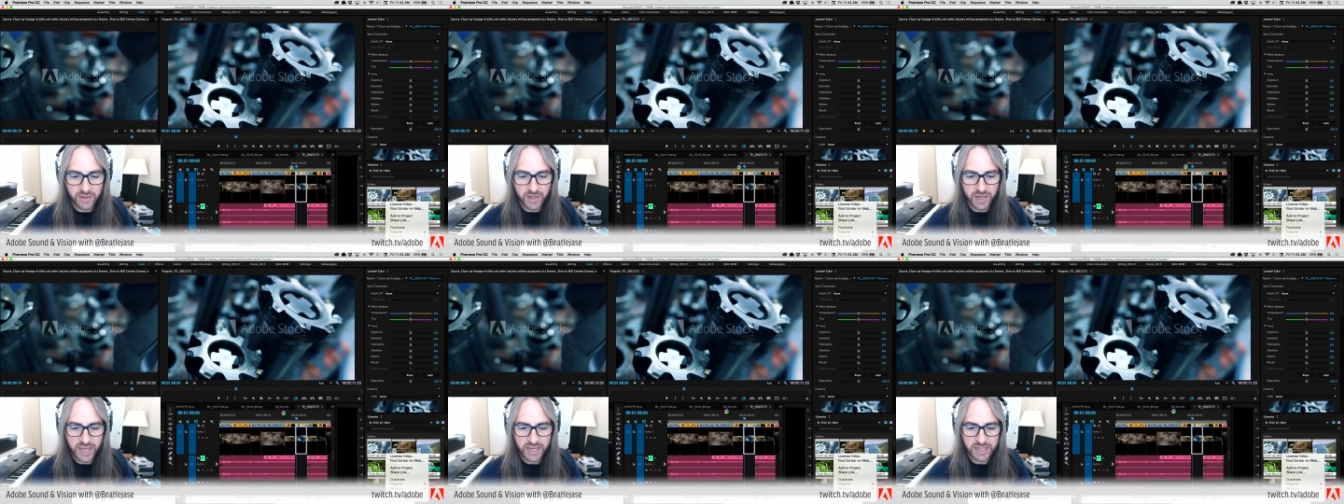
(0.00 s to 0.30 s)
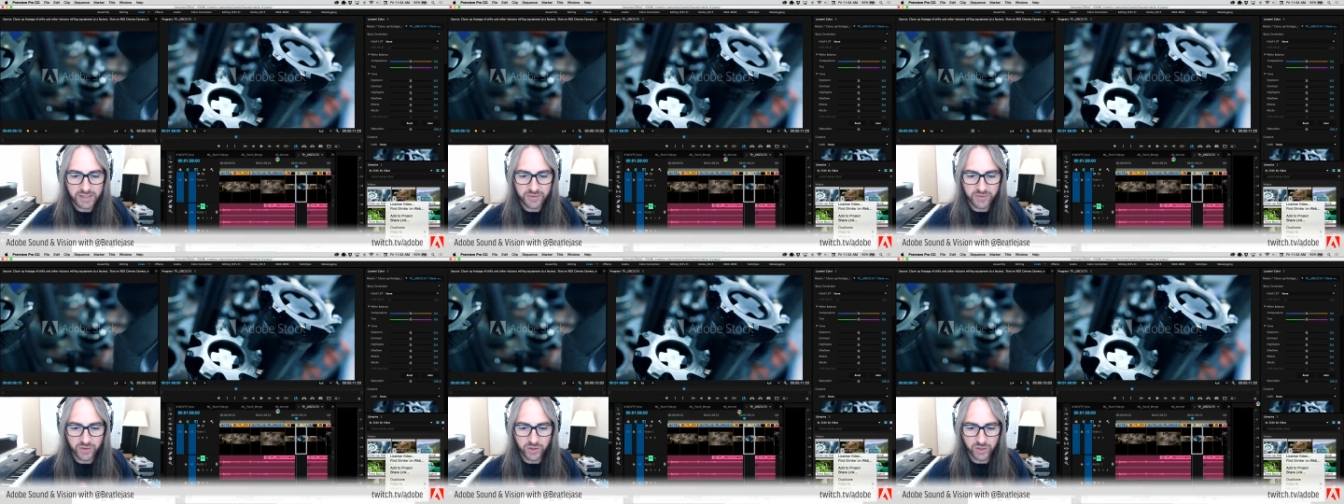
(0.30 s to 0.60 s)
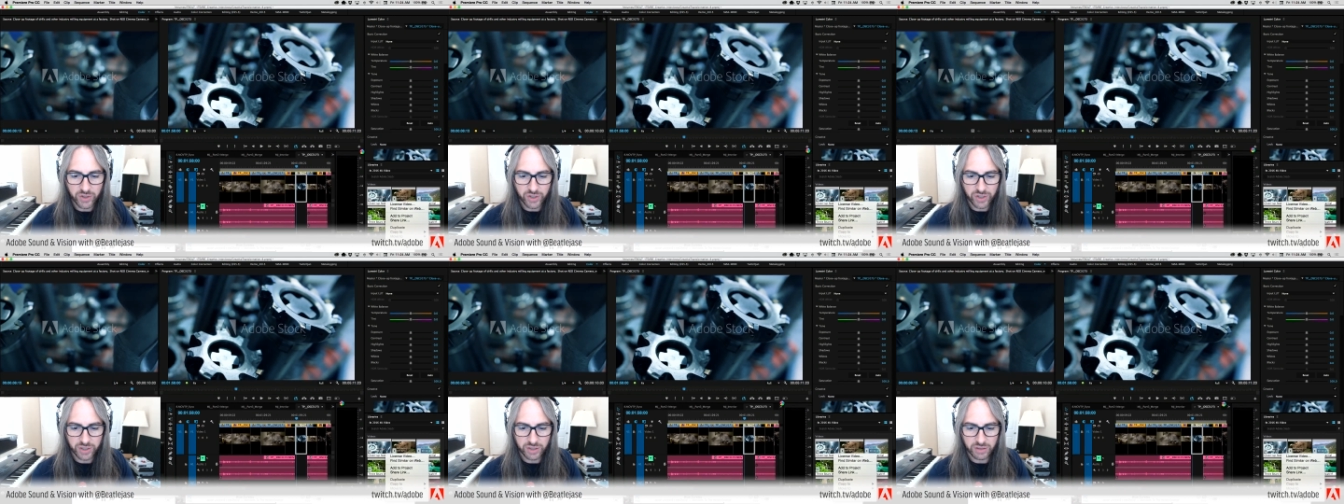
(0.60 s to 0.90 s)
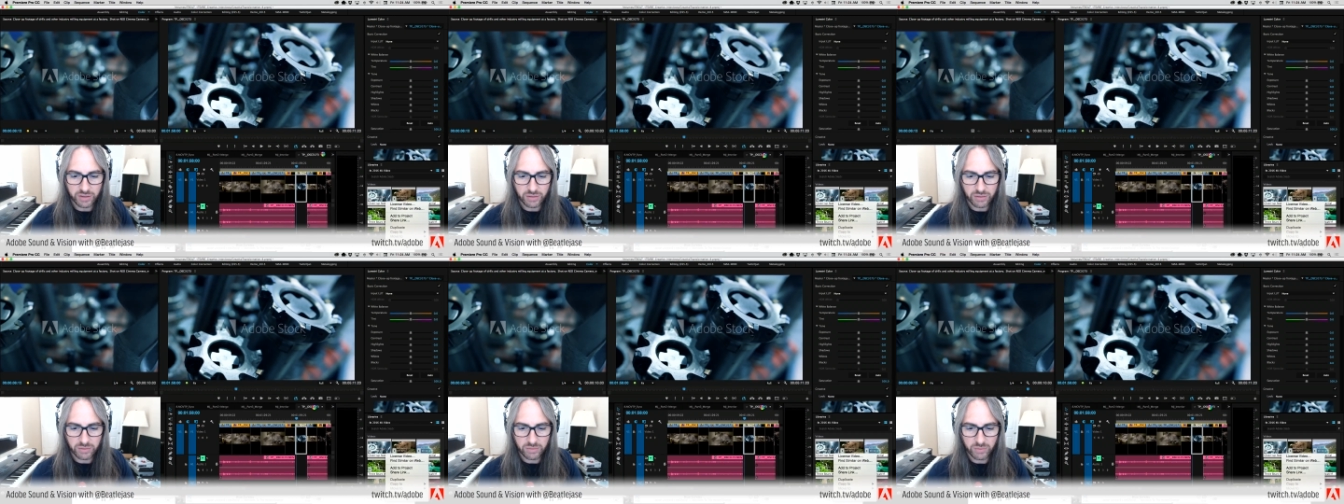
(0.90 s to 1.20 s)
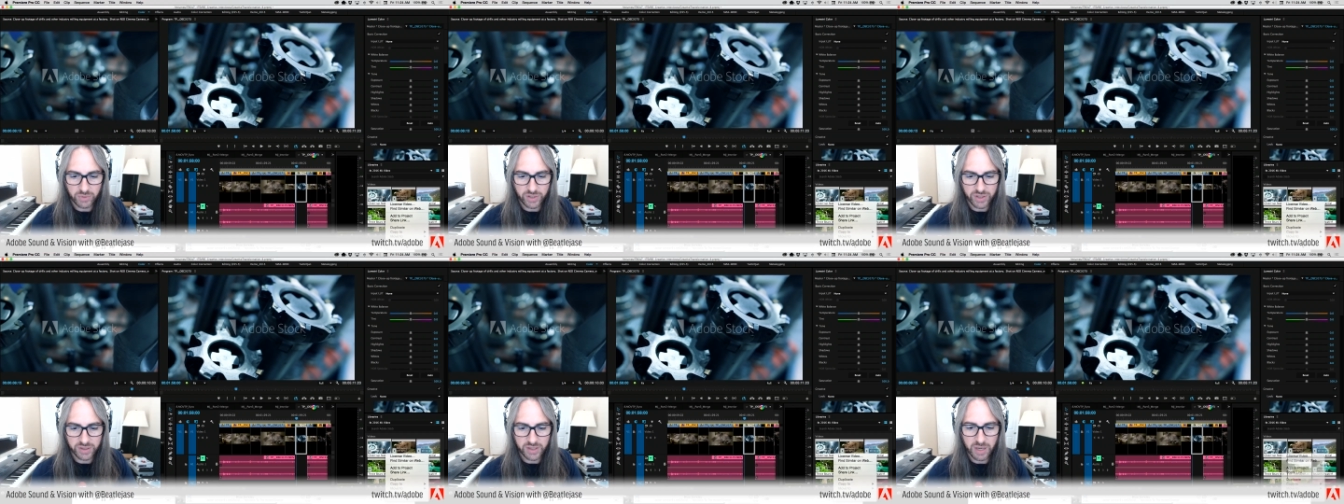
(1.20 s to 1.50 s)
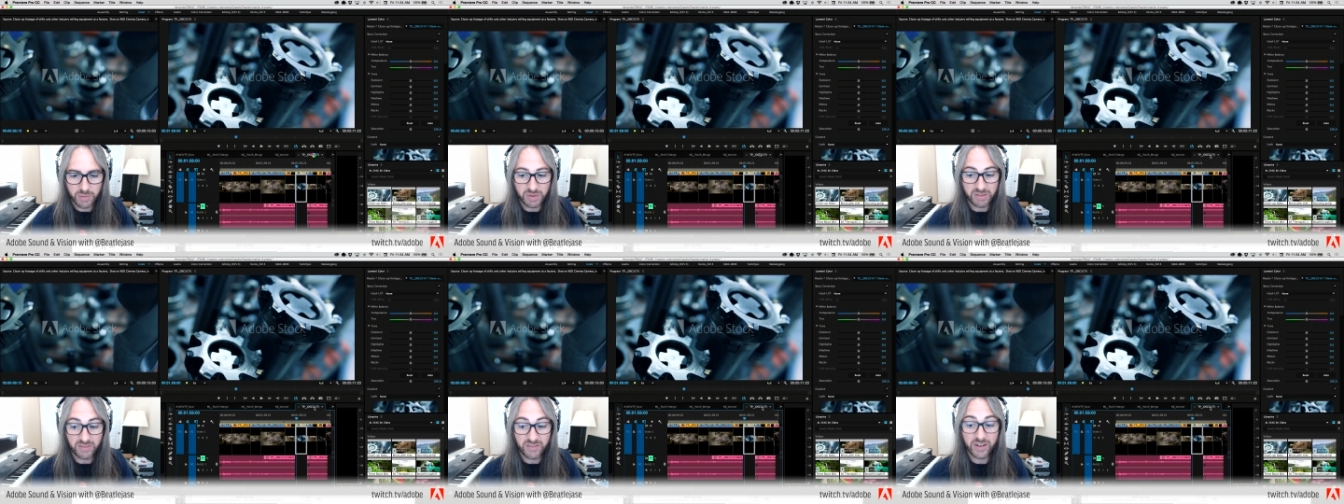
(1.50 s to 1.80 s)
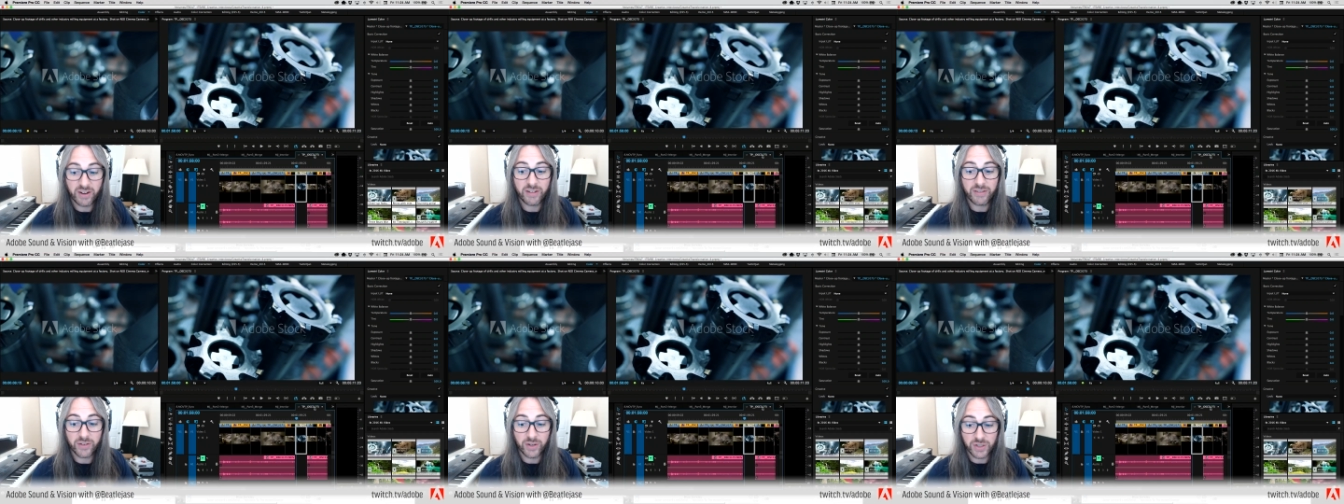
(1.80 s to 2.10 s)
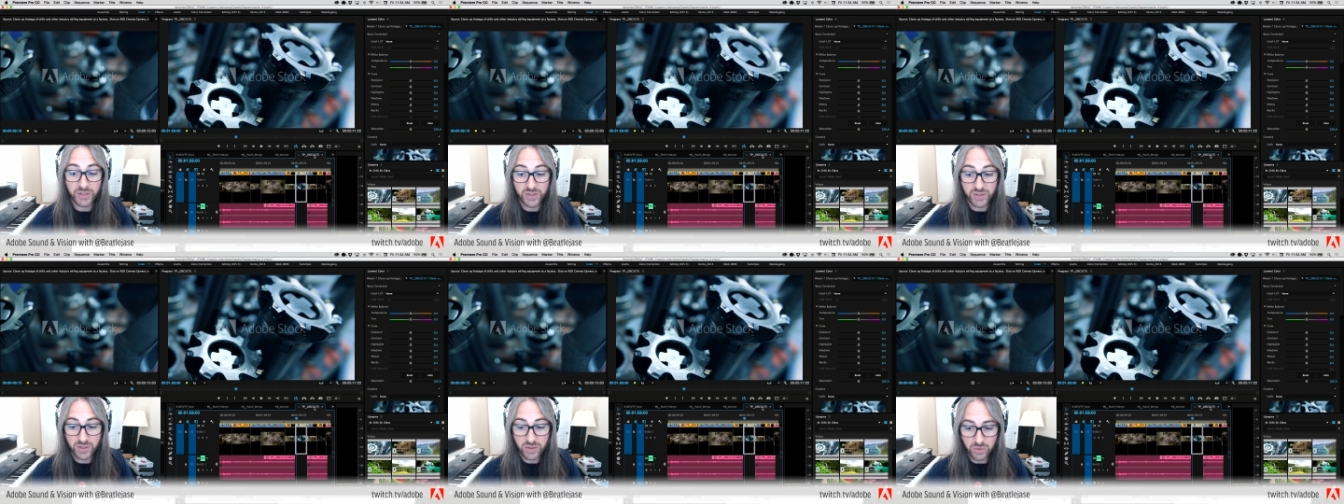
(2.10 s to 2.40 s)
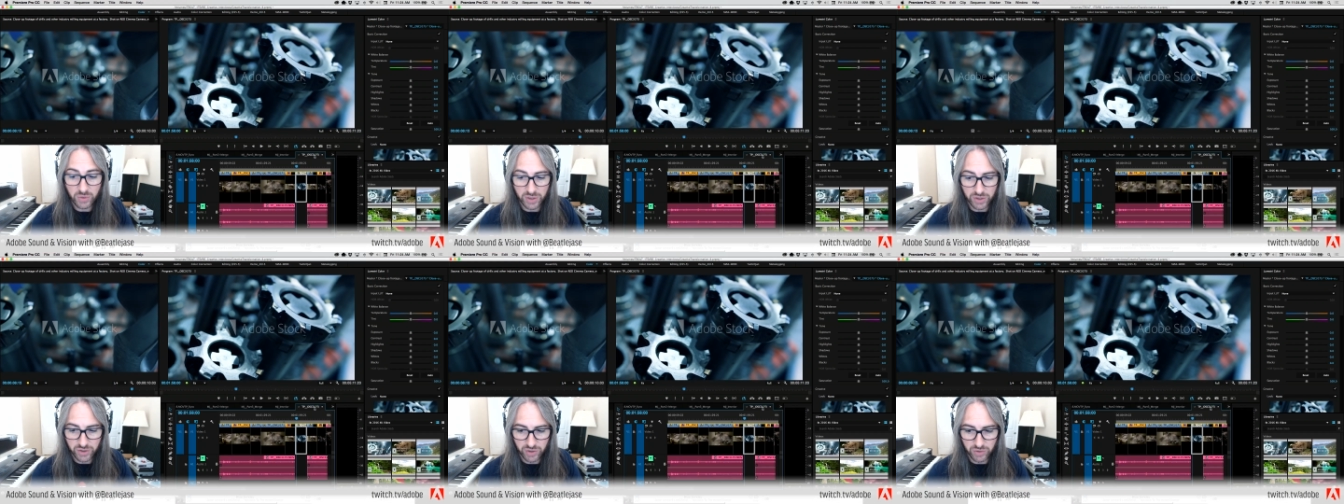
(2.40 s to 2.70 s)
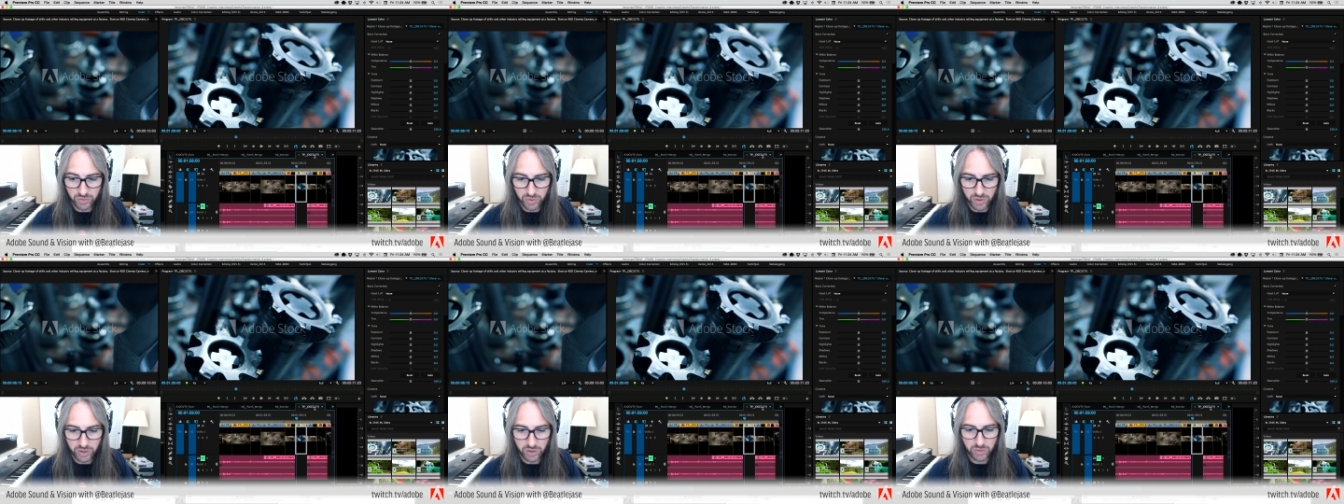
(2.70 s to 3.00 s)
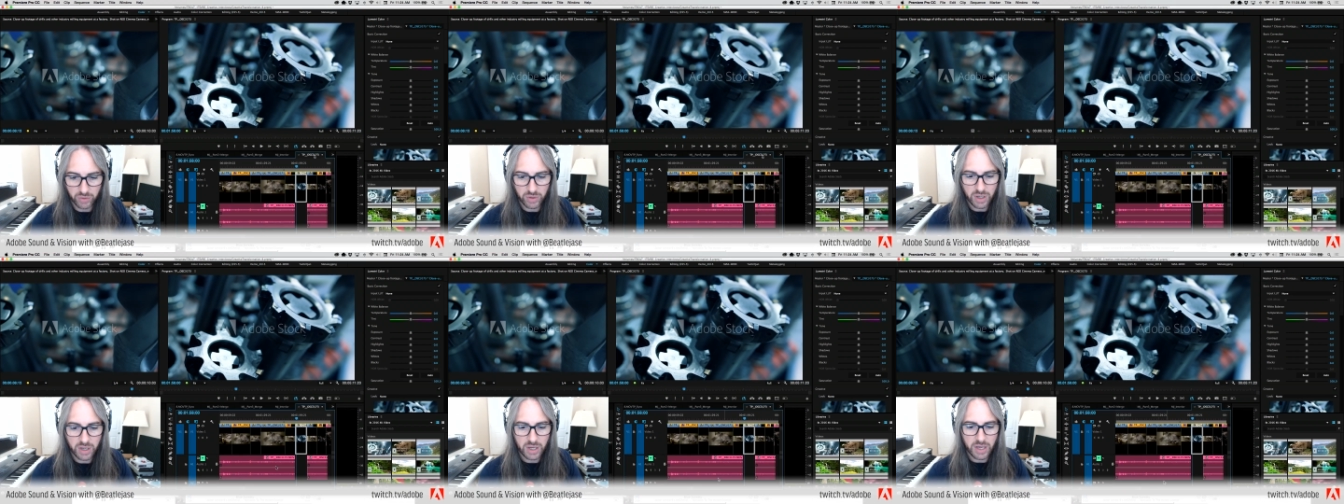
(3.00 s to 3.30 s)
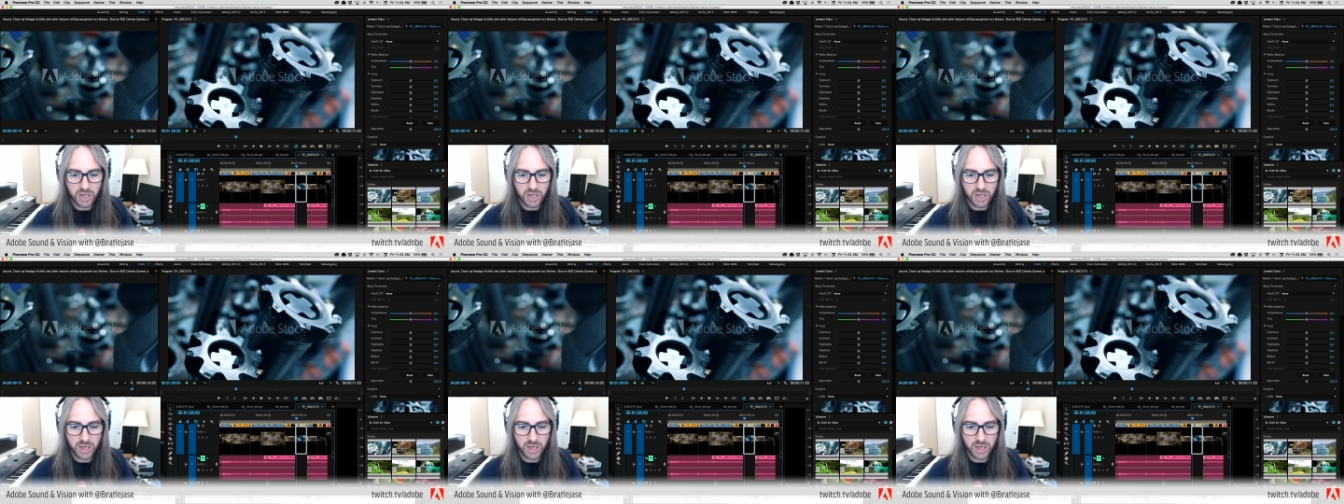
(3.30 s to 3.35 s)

in the next version, which is coming very, very soon, as you know,